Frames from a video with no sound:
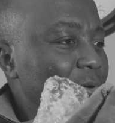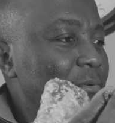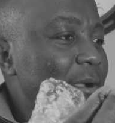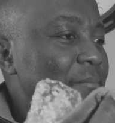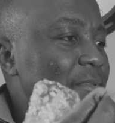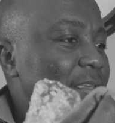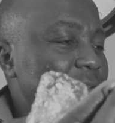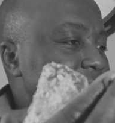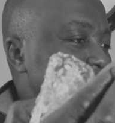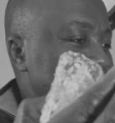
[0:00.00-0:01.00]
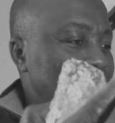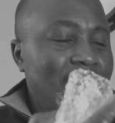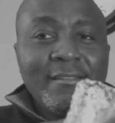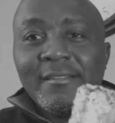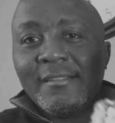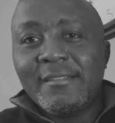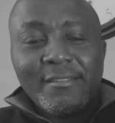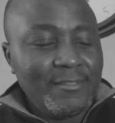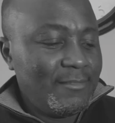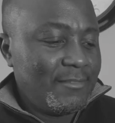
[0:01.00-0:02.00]
wrap here.
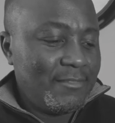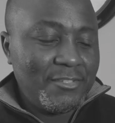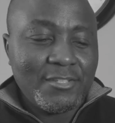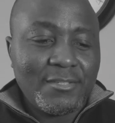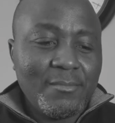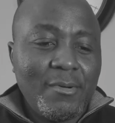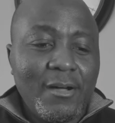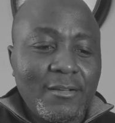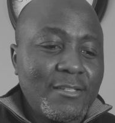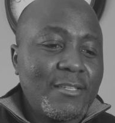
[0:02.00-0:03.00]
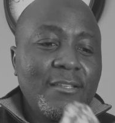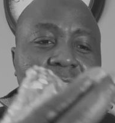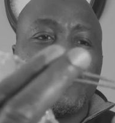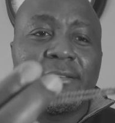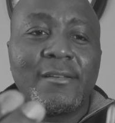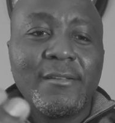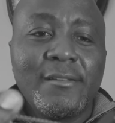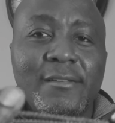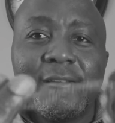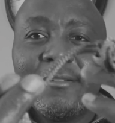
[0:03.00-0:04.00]
It's just the box.
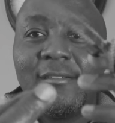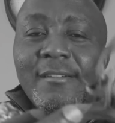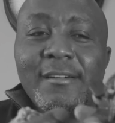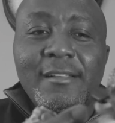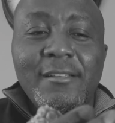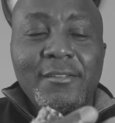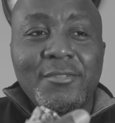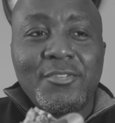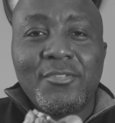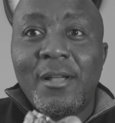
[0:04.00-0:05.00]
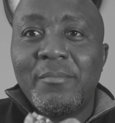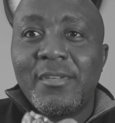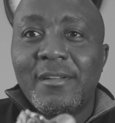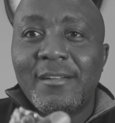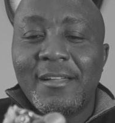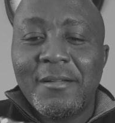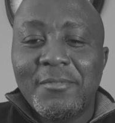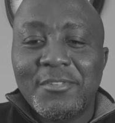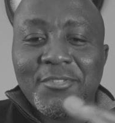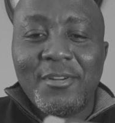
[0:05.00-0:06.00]
A little strap here,
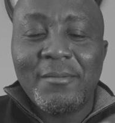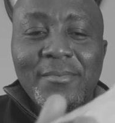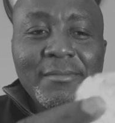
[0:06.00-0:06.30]
camera strap.